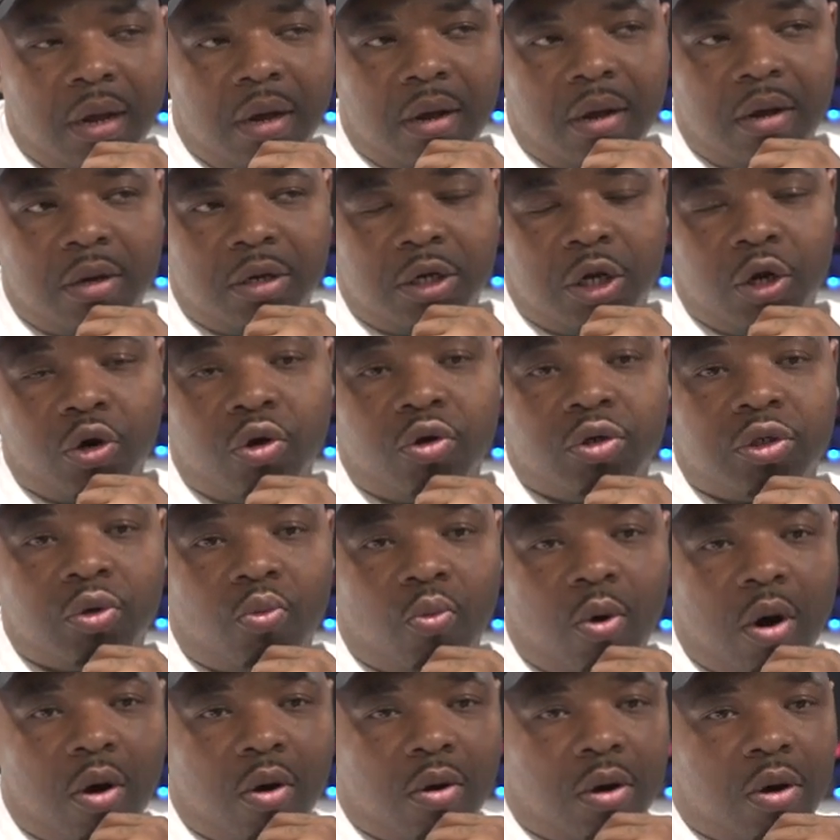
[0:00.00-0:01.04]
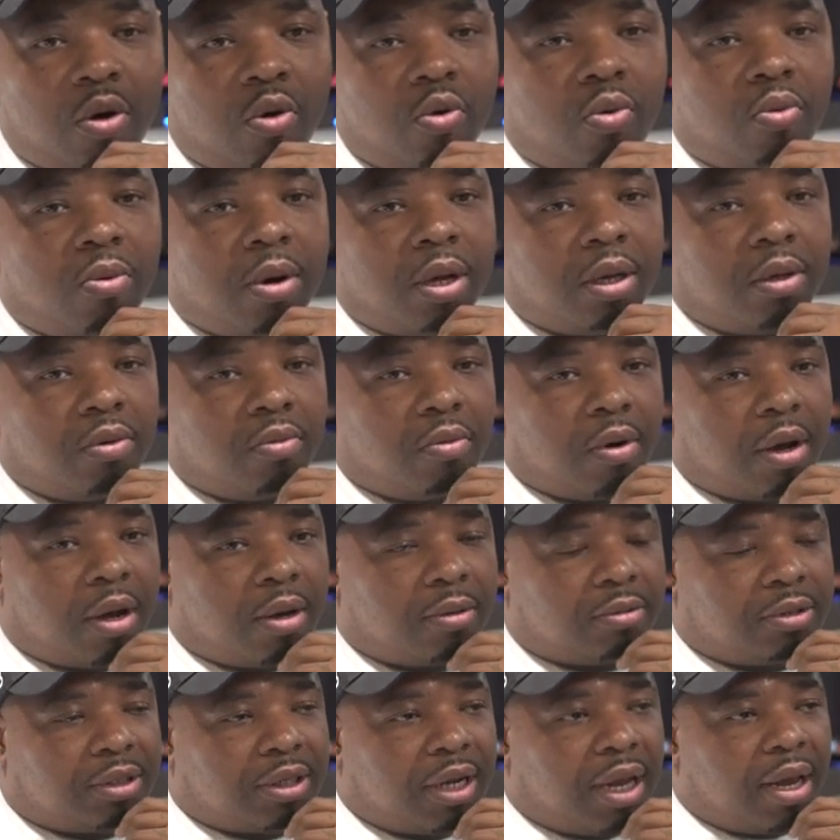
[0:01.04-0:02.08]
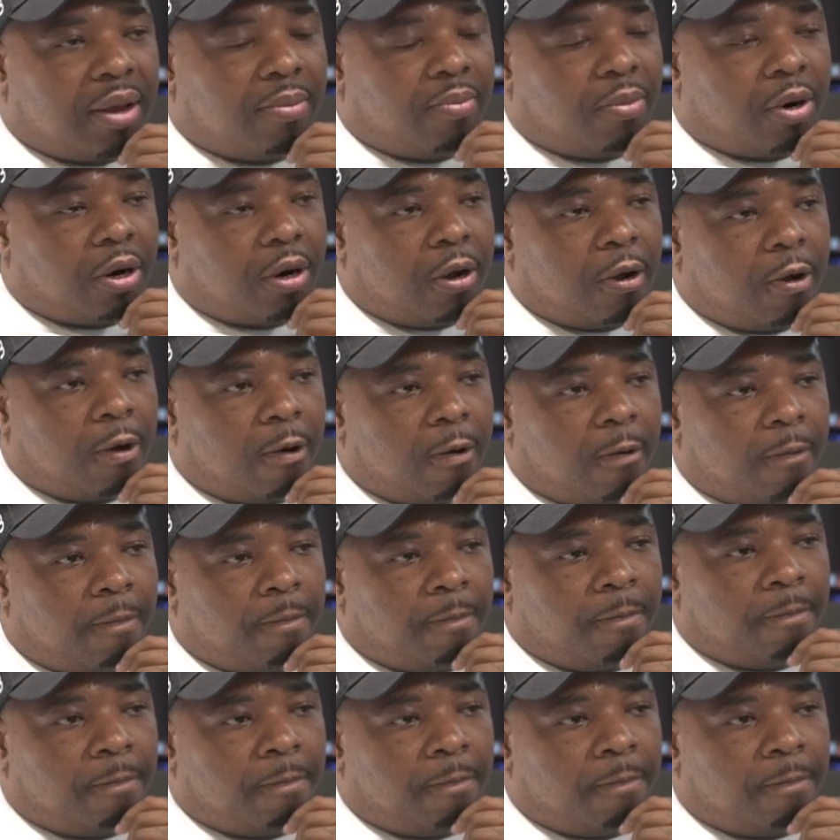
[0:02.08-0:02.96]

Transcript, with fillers: Uh, Durgin Wall Cowee. You know what I'm saying? But uh,